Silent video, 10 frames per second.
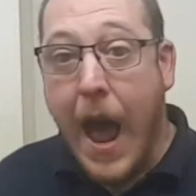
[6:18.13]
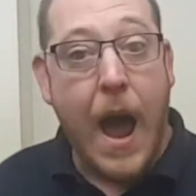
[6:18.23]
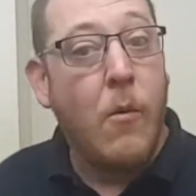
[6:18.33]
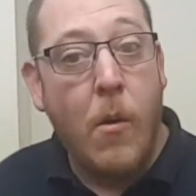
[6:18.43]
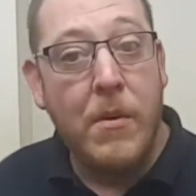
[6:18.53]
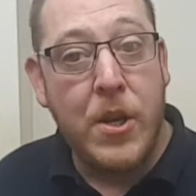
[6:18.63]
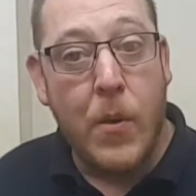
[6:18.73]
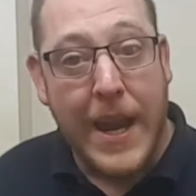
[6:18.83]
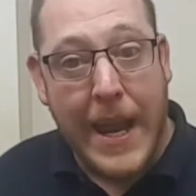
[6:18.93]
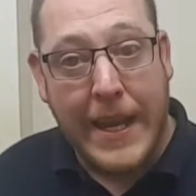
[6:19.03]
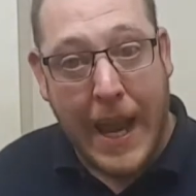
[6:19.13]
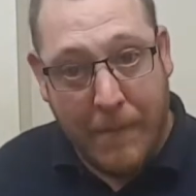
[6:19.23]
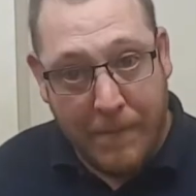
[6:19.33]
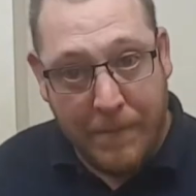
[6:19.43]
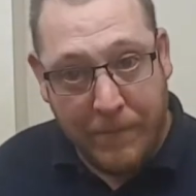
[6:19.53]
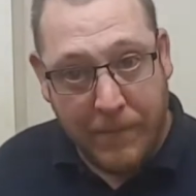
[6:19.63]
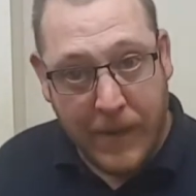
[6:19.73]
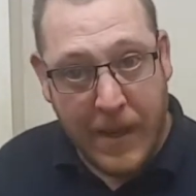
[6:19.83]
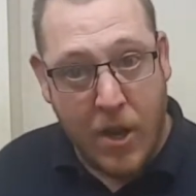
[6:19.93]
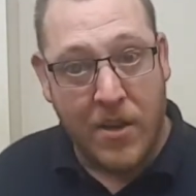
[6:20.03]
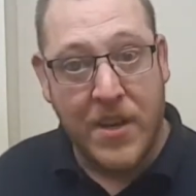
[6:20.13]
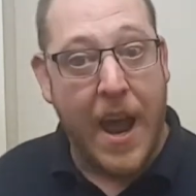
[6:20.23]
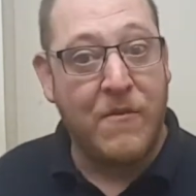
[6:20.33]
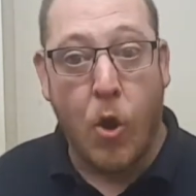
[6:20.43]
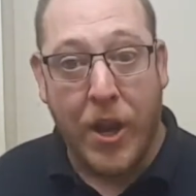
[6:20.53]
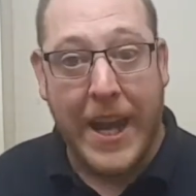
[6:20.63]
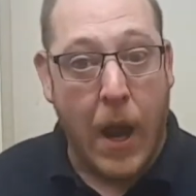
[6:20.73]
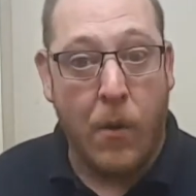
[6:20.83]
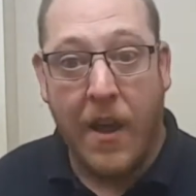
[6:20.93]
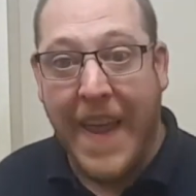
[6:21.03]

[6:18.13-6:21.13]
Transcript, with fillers: I won't be doing it again because I've done it now